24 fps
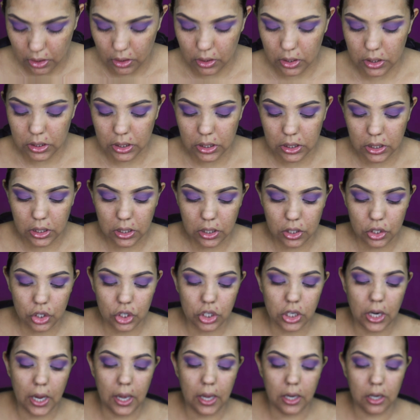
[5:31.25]
This is in the
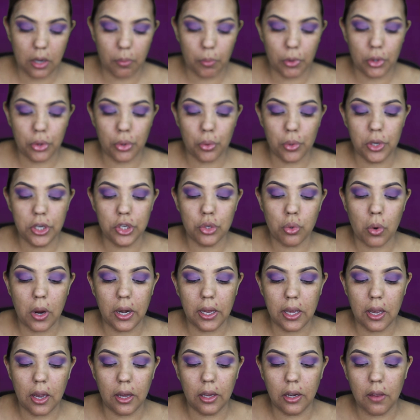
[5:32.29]
shade number
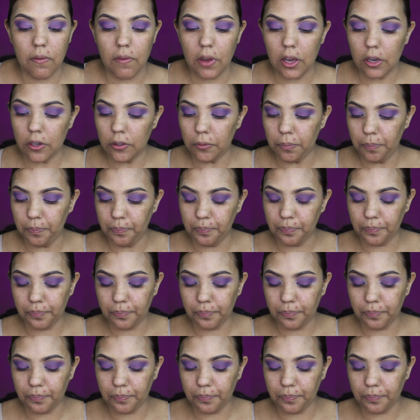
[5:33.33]
320 Honeyvale.